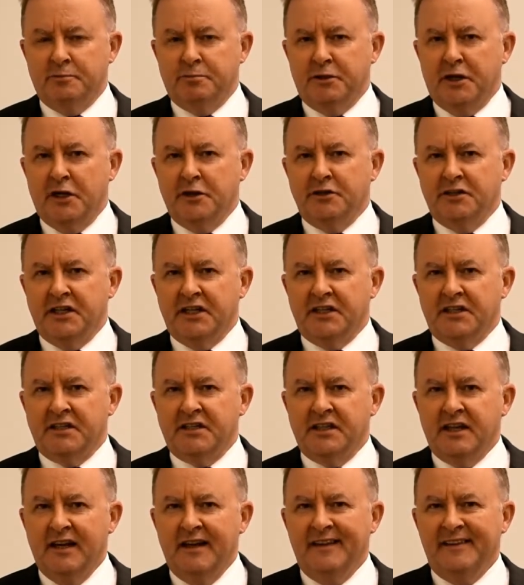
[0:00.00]

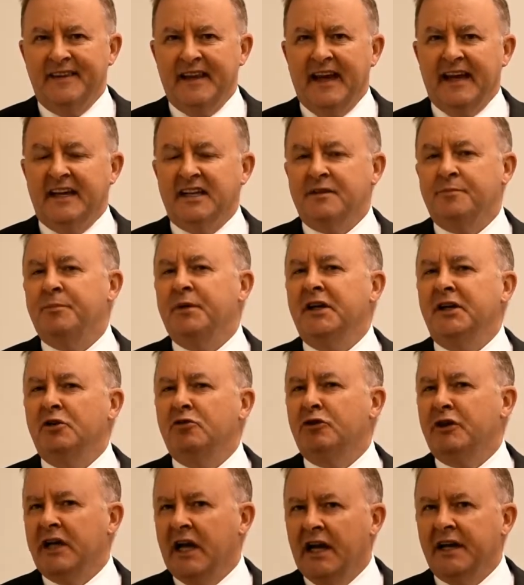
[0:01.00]
projects that has been
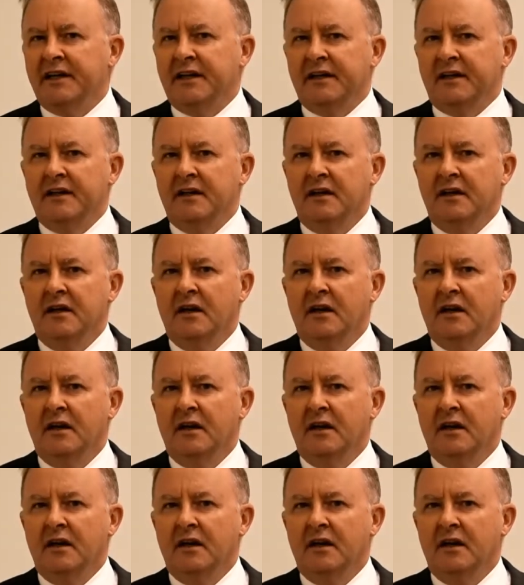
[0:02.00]
created